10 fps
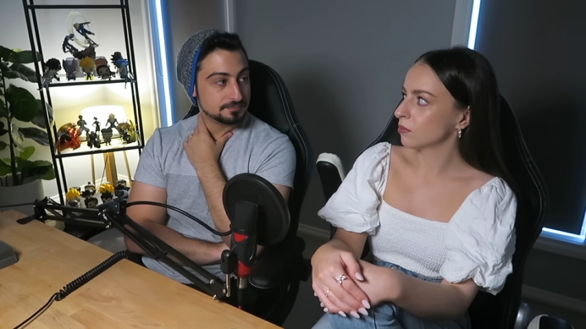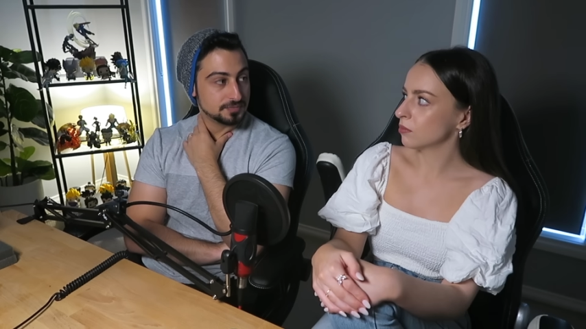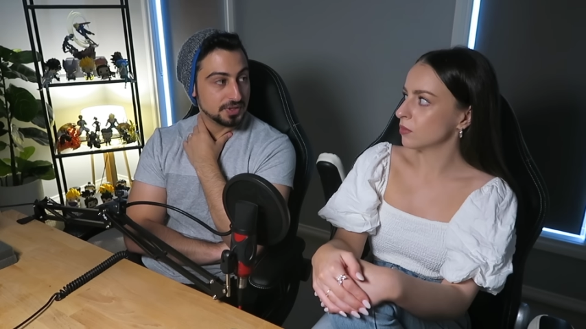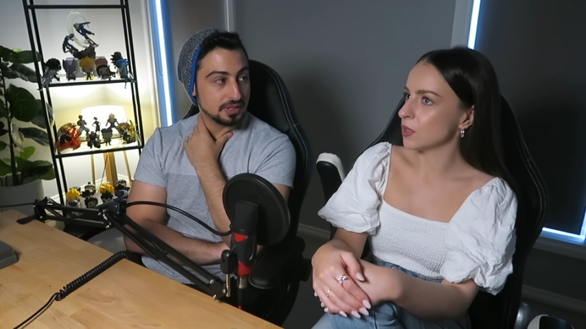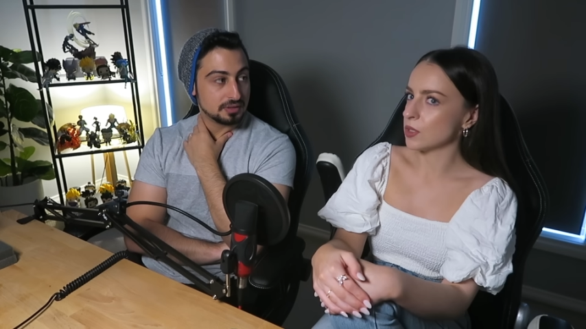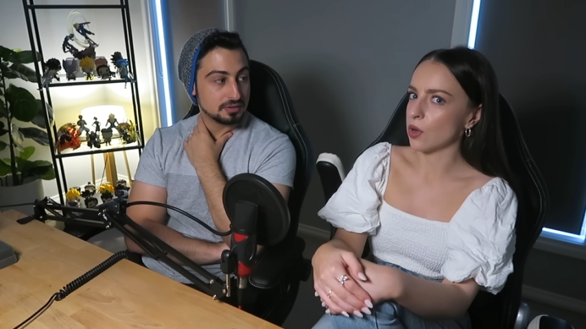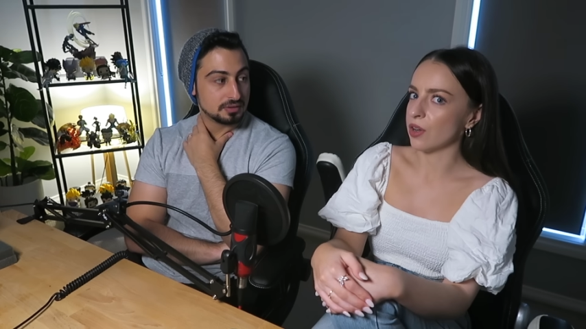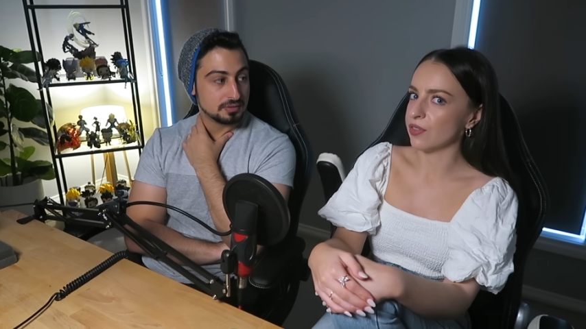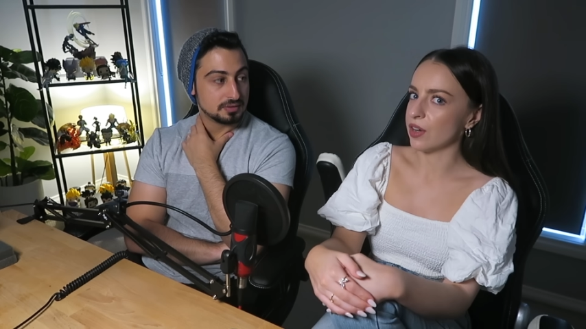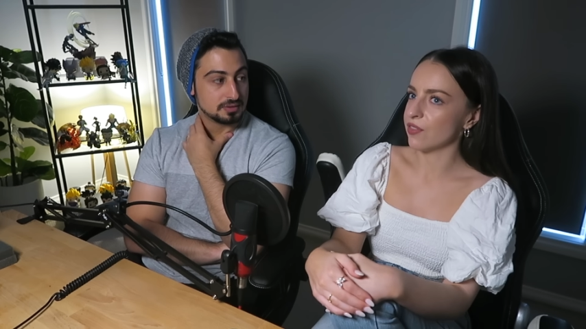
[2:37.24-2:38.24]
Speaker 1: Yeah.
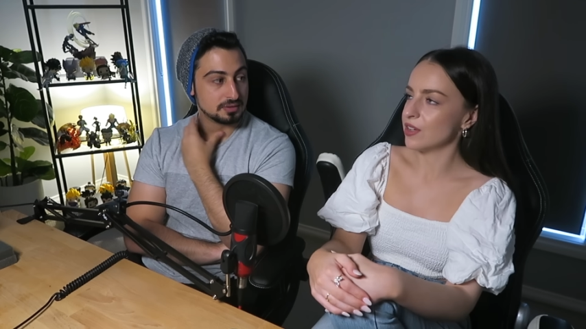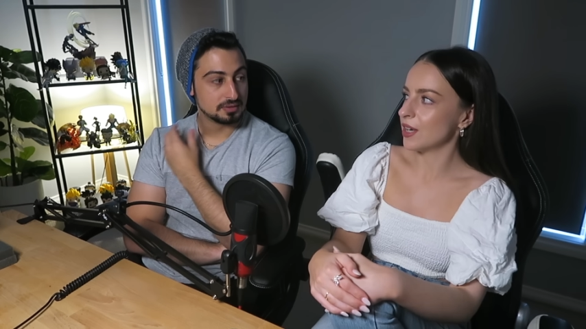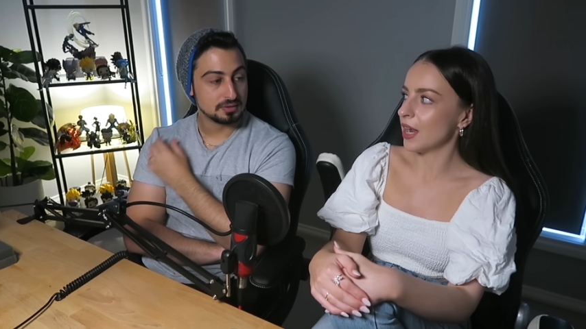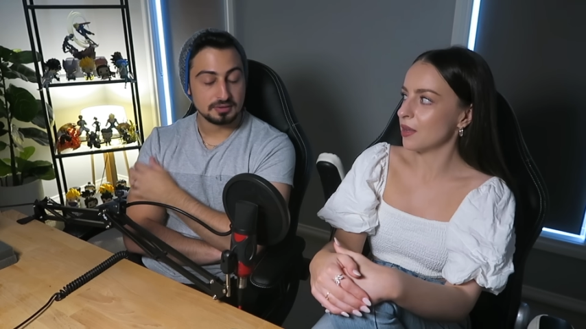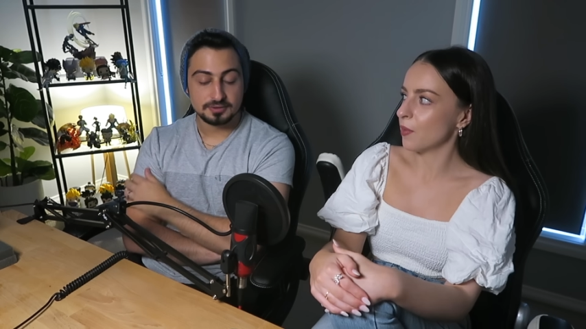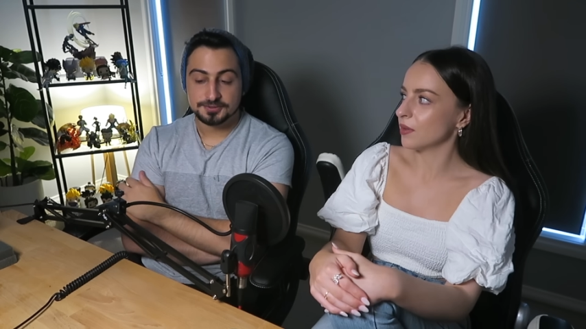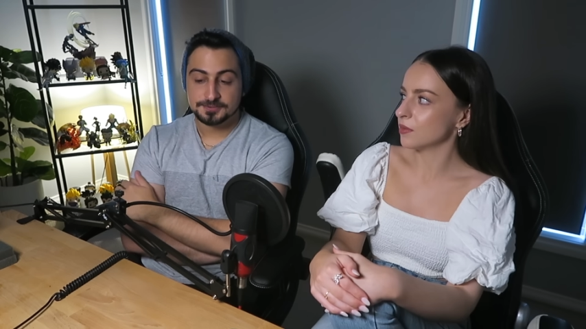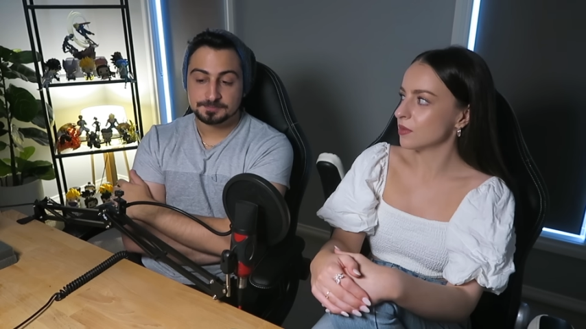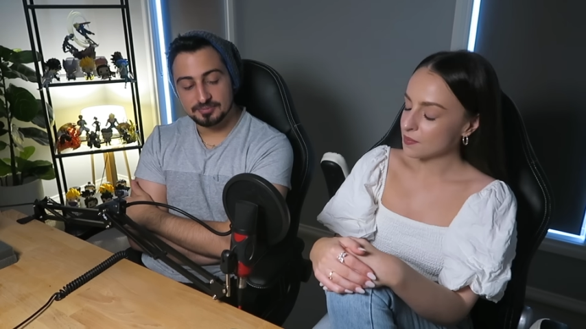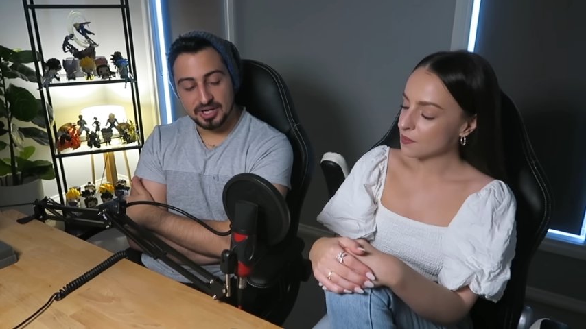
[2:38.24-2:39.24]
Sorry if that offended anyone.
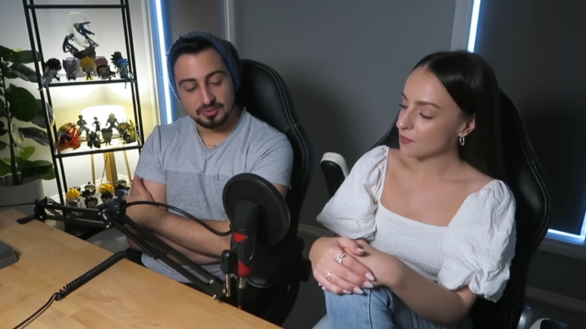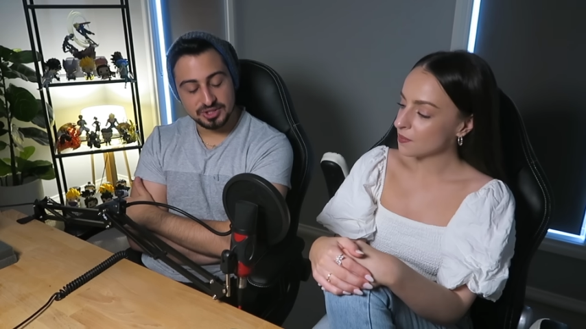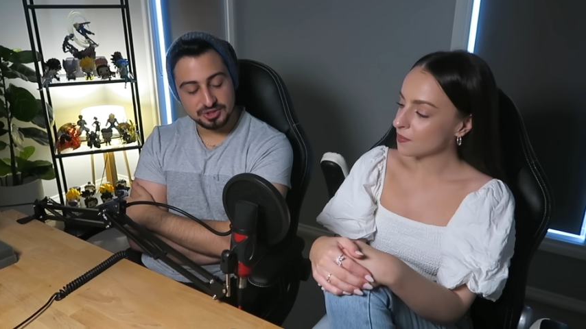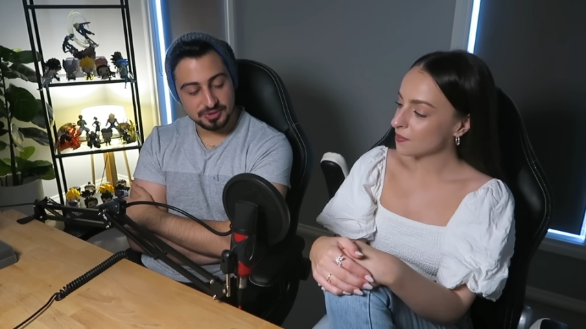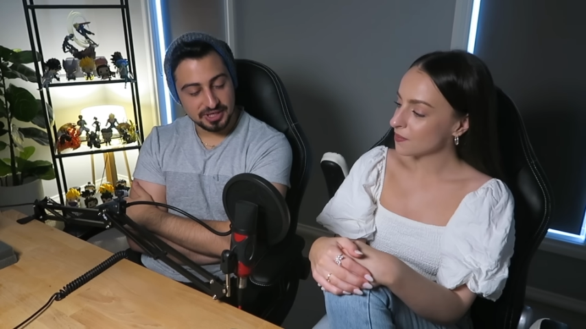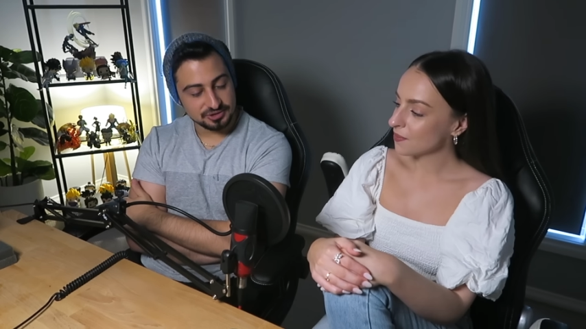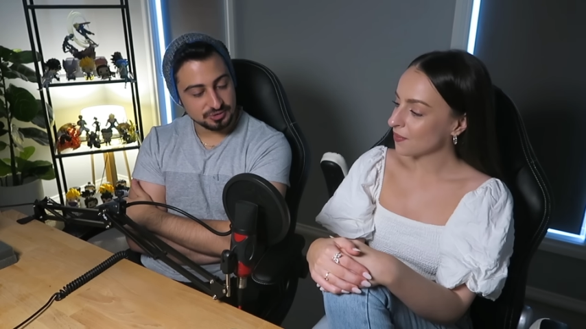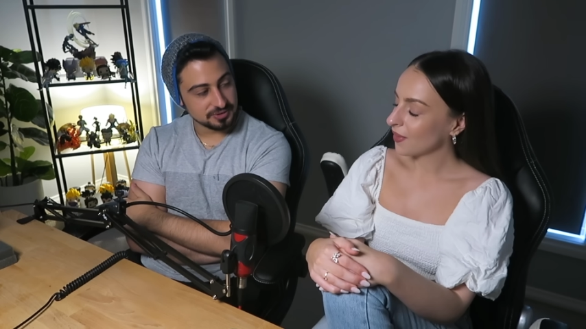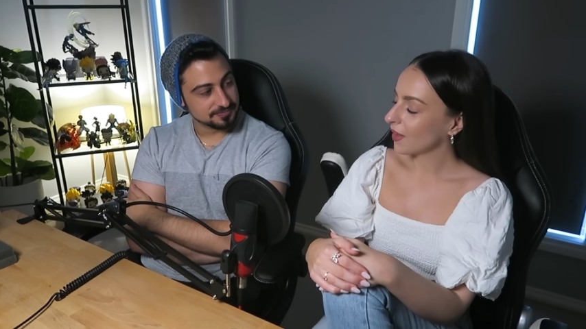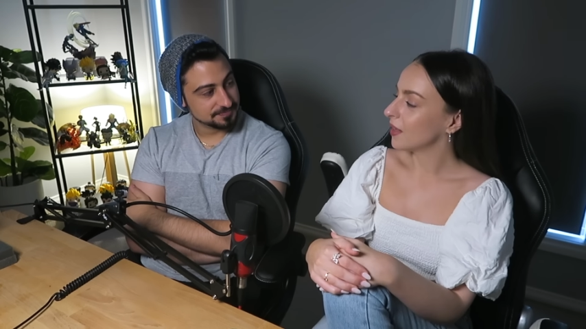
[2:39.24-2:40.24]
Speaker 2: But anyway, should we get
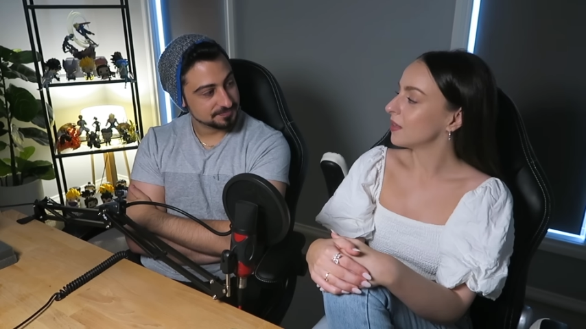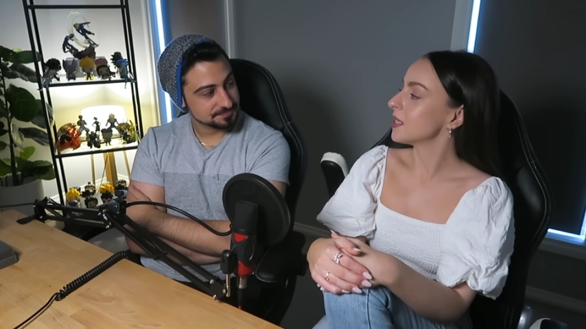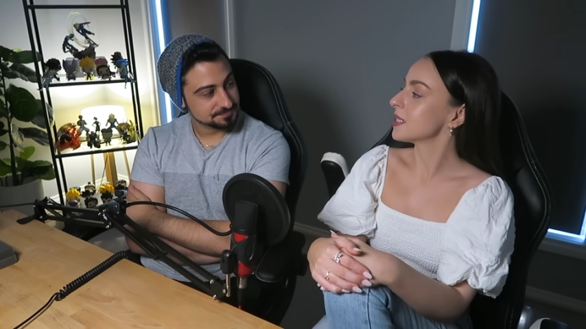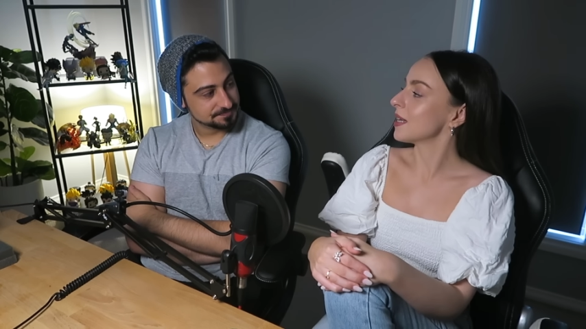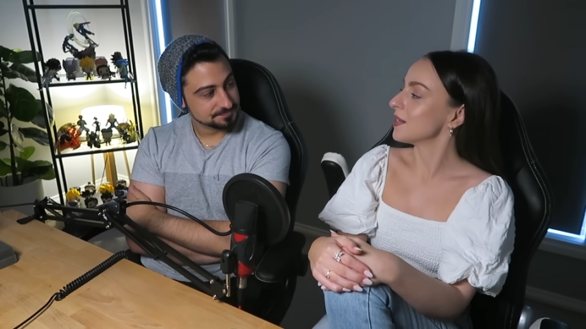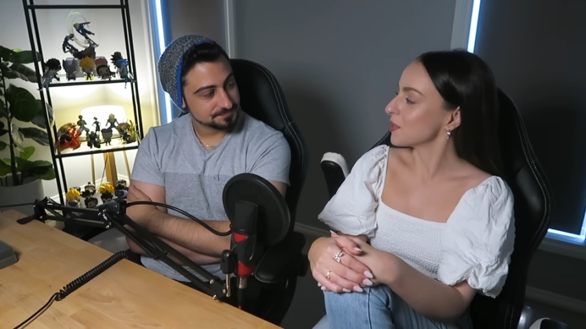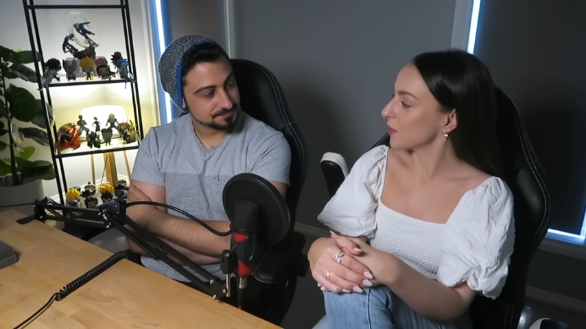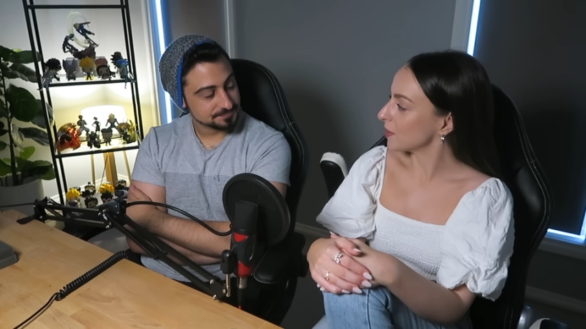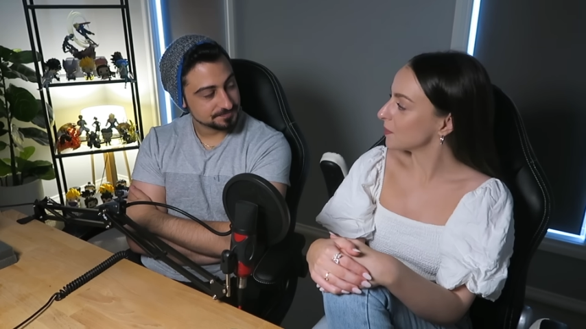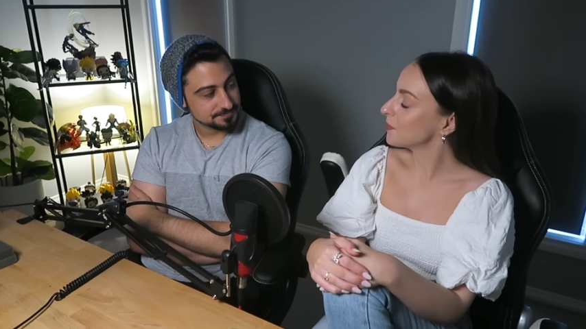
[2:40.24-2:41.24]
into it?
Speaker 1: Let's get into